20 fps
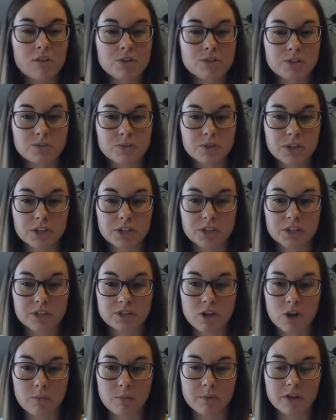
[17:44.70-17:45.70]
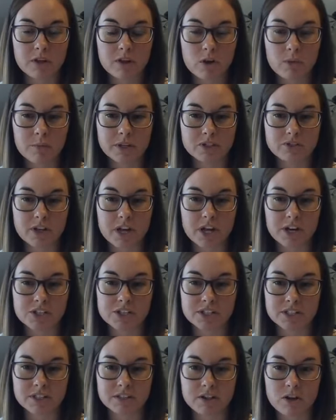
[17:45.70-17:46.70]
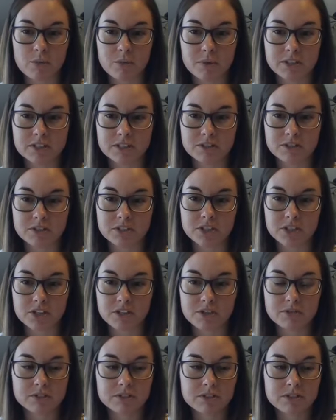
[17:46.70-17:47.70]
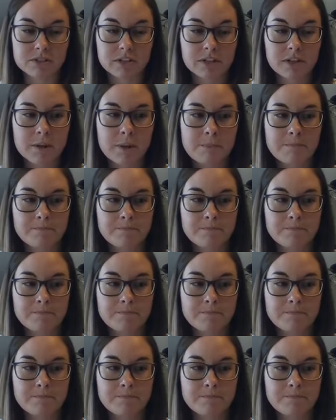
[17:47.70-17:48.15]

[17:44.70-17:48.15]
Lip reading: All those are really good coping strategies and coping skills to use.